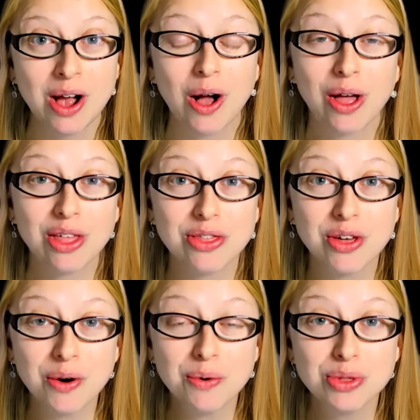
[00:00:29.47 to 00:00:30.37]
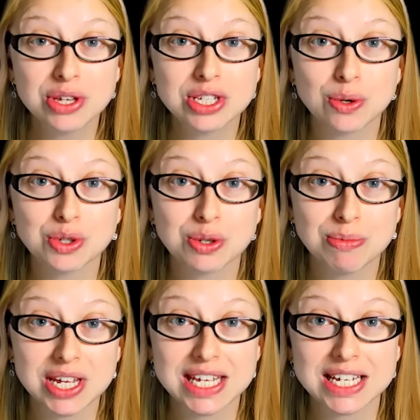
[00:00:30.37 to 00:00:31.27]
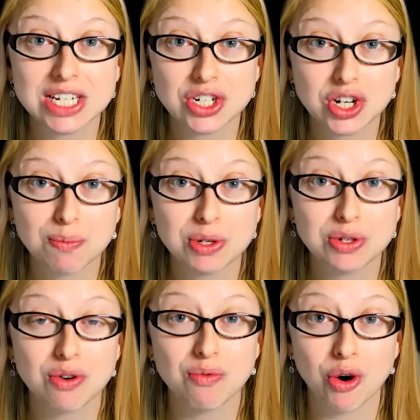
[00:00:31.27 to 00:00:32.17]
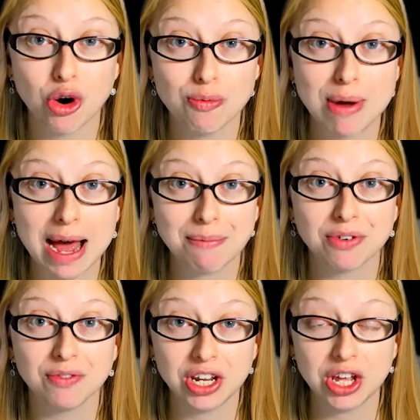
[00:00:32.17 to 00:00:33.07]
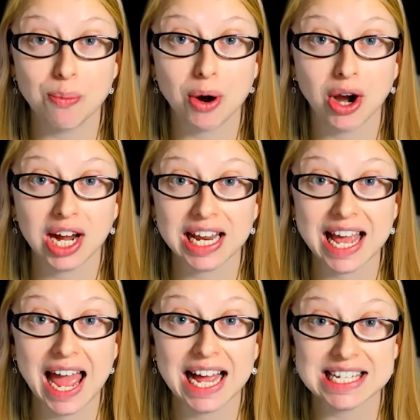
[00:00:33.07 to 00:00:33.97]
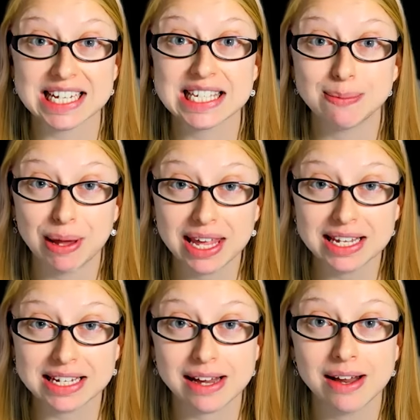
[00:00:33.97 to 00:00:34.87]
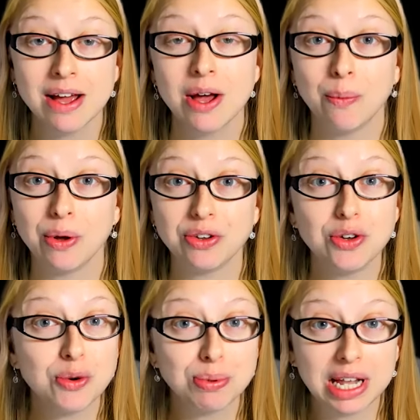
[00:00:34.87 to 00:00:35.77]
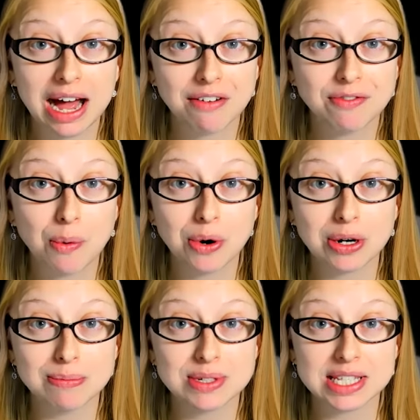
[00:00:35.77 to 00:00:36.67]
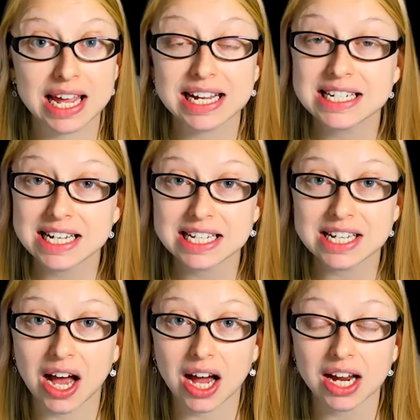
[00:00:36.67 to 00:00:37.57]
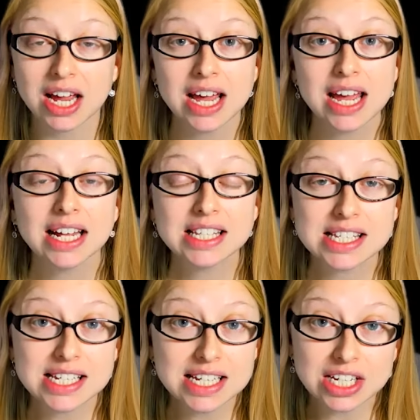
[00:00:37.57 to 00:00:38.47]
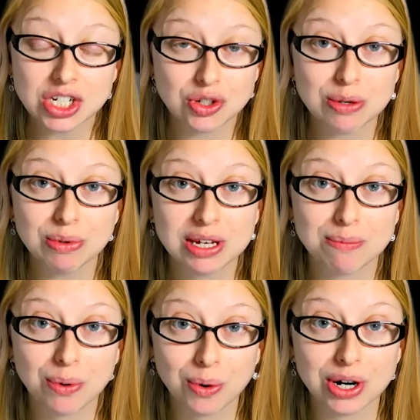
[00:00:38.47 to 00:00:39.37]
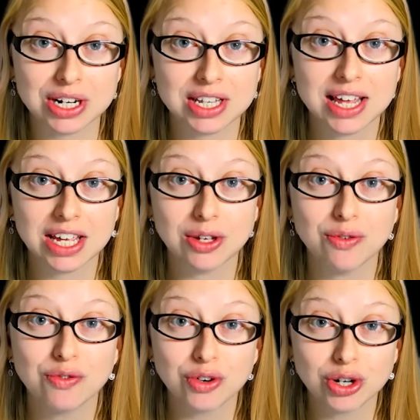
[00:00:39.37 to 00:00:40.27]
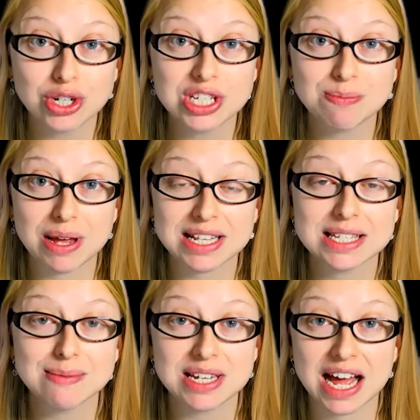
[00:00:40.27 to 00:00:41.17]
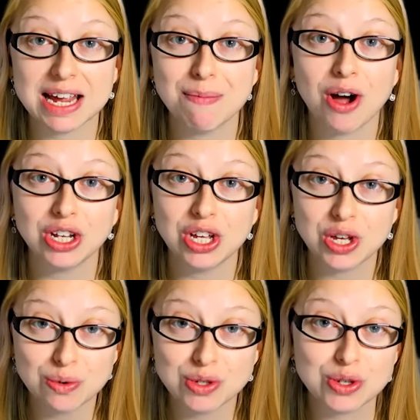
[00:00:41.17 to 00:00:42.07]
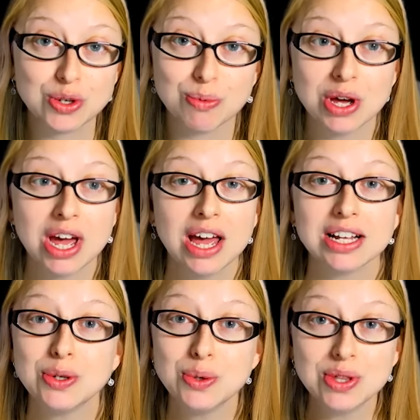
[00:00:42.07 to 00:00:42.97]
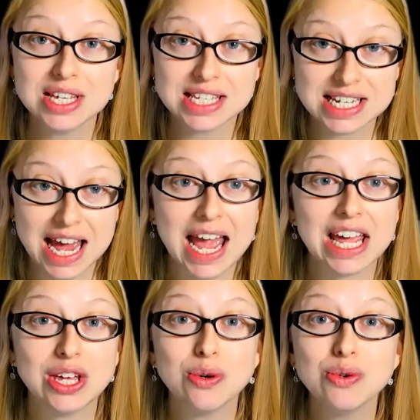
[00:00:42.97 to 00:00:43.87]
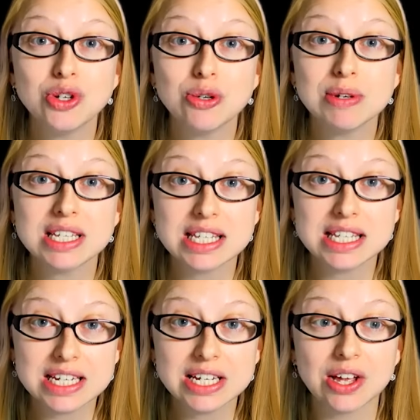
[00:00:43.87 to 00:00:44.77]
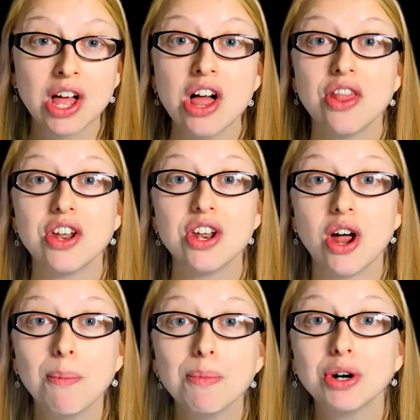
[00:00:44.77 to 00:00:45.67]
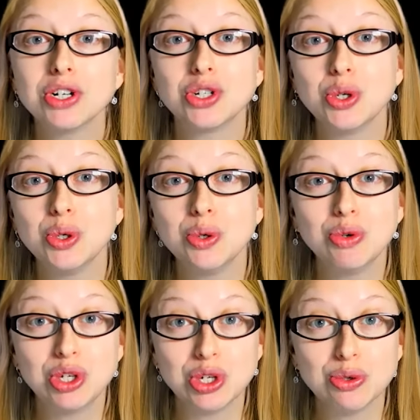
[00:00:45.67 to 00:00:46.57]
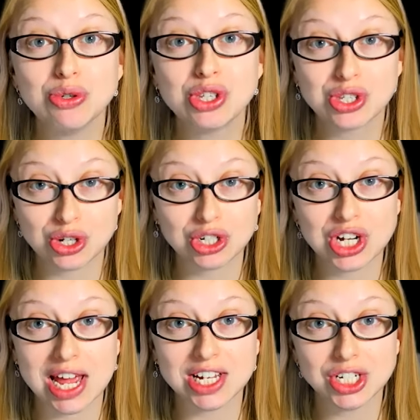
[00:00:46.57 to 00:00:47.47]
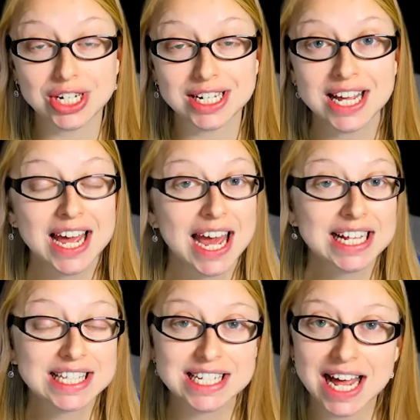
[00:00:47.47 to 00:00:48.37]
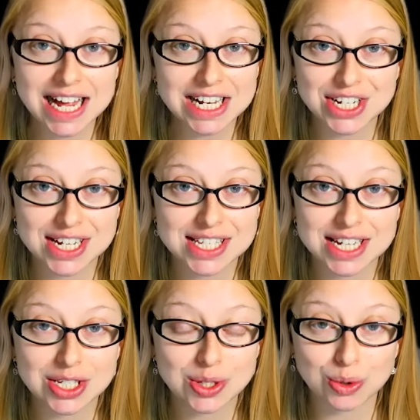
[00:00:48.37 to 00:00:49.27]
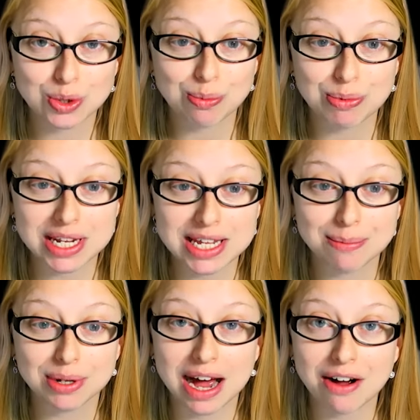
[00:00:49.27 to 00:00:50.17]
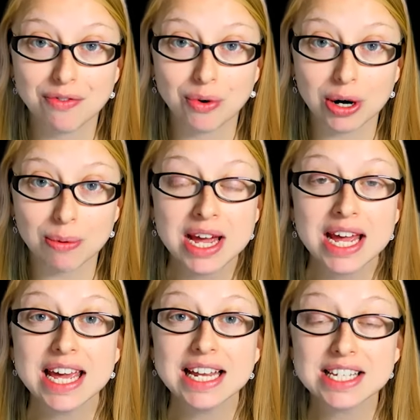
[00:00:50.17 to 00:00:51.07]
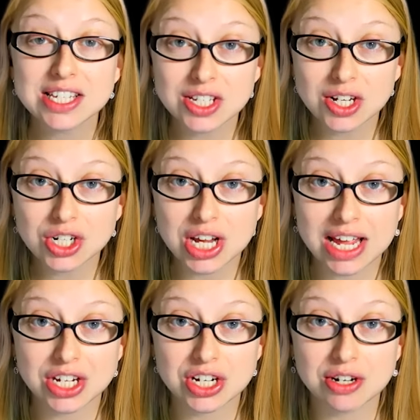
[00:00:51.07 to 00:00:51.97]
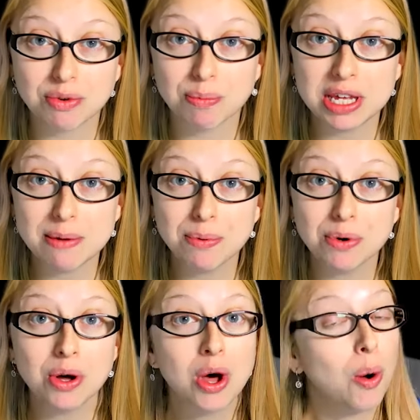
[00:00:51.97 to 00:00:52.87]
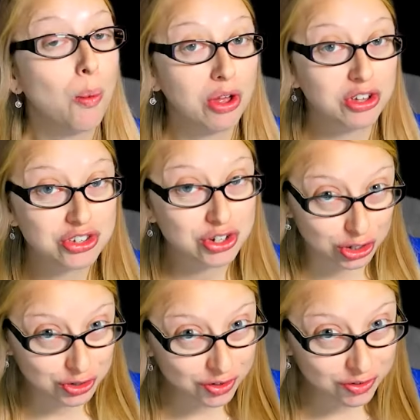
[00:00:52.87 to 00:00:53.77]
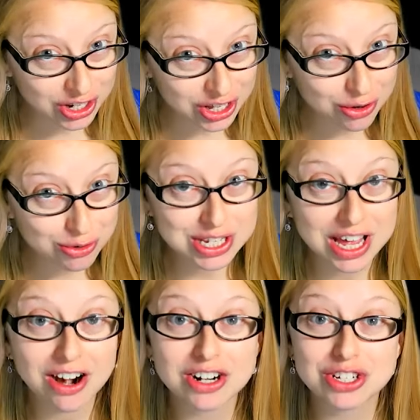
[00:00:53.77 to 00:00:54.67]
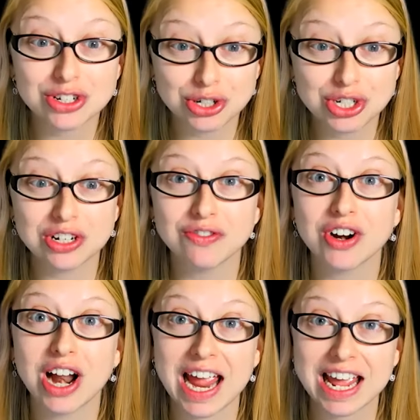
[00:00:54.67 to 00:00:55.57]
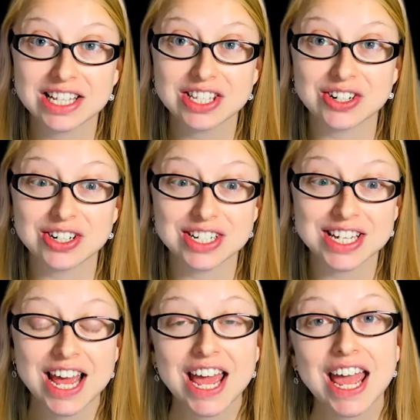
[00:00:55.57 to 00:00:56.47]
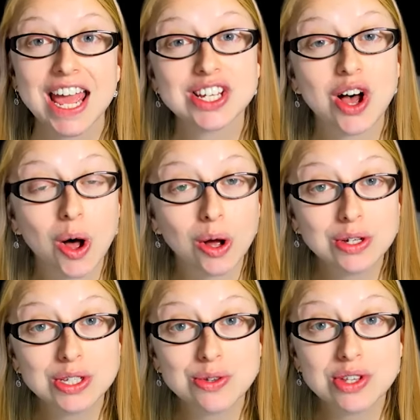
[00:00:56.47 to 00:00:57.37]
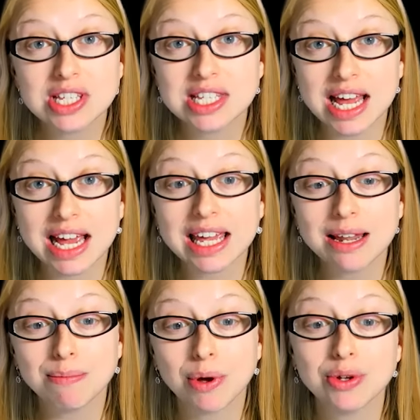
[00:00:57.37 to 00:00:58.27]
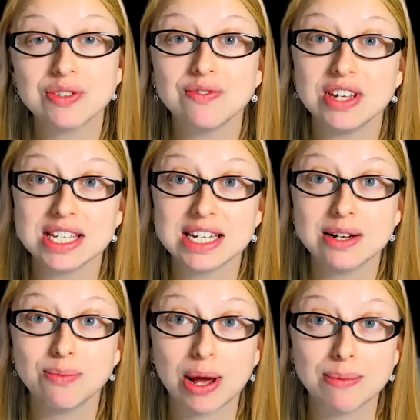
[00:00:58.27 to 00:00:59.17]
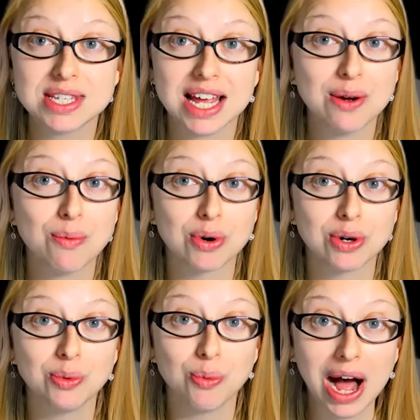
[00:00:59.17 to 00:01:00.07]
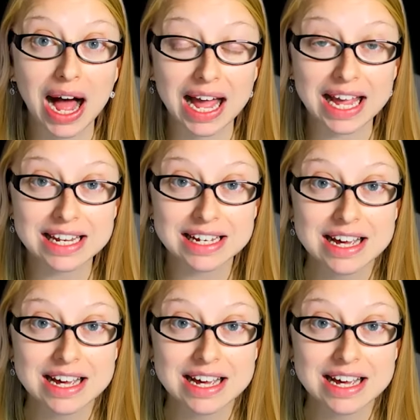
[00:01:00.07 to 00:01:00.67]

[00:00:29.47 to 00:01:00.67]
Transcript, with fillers: Although the social media distribution roadmap for video marketing has expanded with new platforms like TikTok, it's still extremely important that you first spend some time on YouTube. To this day, YouTube is still the #2 used search engine. It's not just a social media platform. It is a search engine where people will search for videos and are searching for answers. It's also the second most visited website worldwide.